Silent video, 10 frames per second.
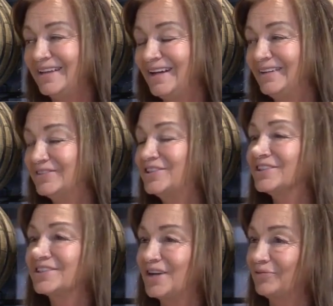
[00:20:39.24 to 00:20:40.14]
That it was
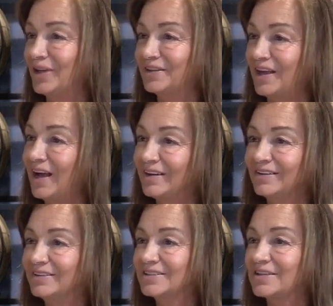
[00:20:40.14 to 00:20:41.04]
just stuff like
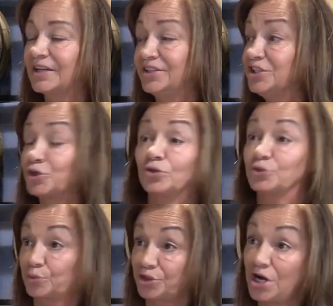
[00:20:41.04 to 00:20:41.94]
that. And it's like, these
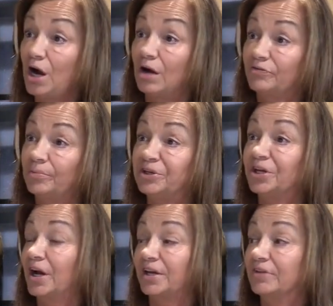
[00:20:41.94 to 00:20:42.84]
girls were tough. I mean,
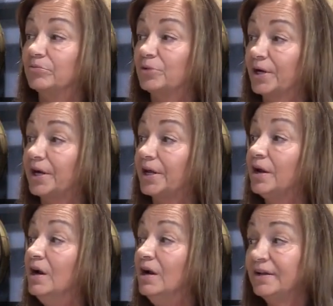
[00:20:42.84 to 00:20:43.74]
you got to give them credit.
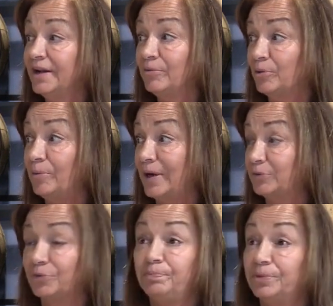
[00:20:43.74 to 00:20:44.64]
And I remember
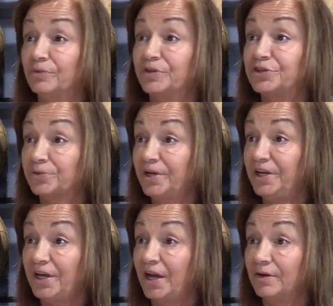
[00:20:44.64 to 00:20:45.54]
back with Bill
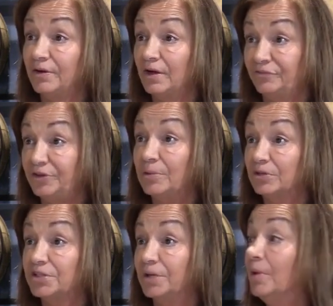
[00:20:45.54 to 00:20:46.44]
Venturini had a
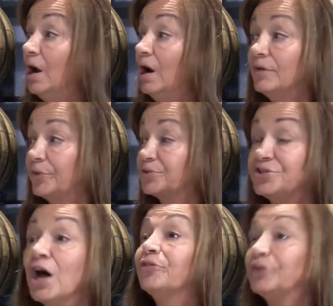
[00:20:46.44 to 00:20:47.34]
female team. There was
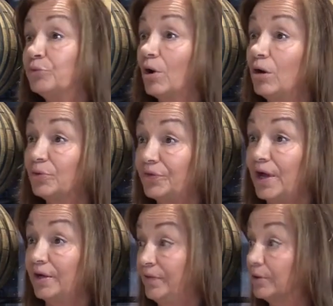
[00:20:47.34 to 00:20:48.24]
nothing wrong with
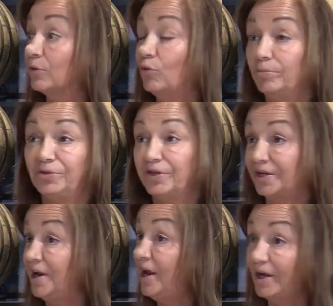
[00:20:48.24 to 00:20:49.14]
that. And there are women that
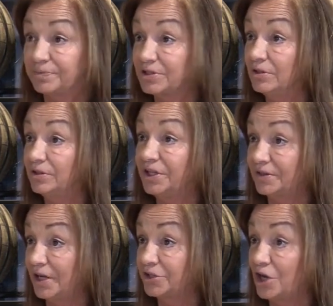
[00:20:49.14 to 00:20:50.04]
can absolutely
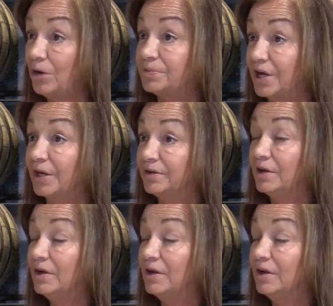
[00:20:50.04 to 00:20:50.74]
get that job done.